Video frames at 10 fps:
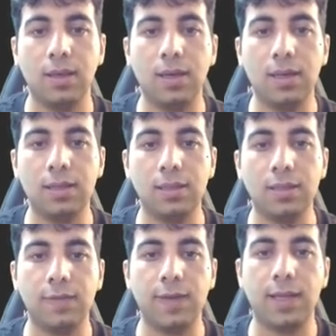
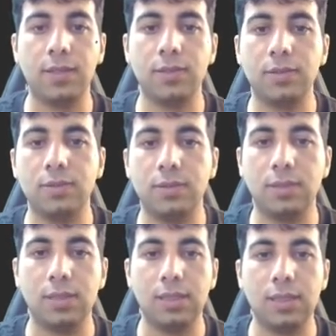unknown value
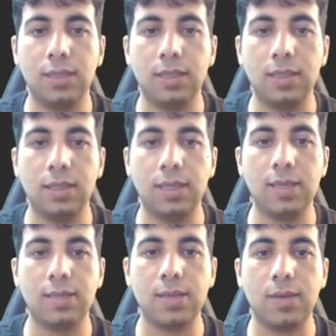in
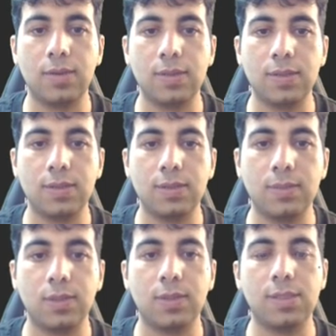case our system
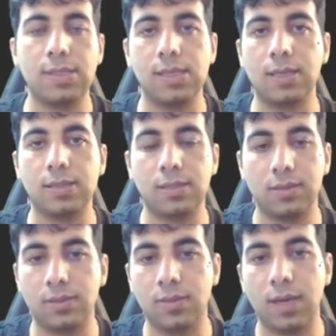couldn't detect
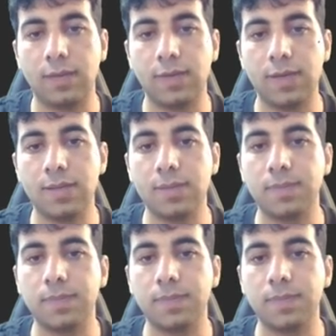the right face,